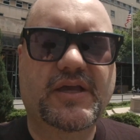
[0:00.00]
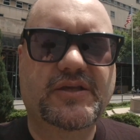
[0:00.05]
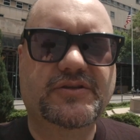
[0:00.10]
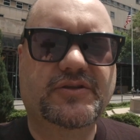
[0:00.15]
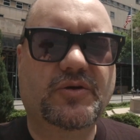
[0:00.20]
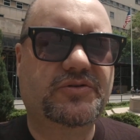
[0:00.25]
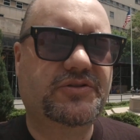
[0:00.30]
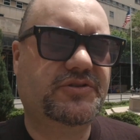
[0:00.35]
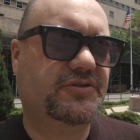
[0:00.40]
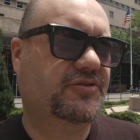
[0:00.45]

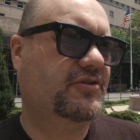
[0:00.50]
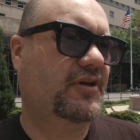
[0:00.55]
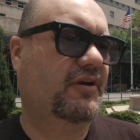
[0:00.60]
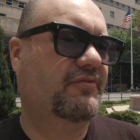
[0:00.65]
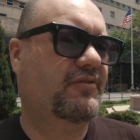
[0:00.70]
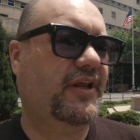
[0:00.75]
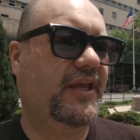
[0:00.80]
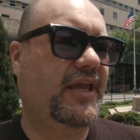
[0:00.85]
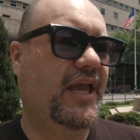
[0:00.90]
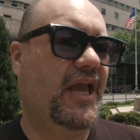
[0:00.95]
So it's
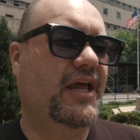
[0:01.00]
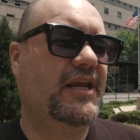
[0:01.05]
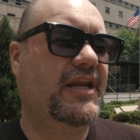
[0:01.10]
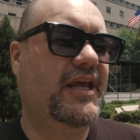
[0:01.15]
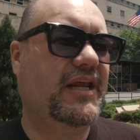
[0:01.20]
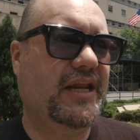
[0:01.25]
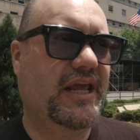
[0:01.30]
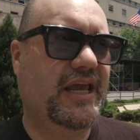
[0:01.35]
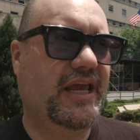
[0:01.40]
discovered again in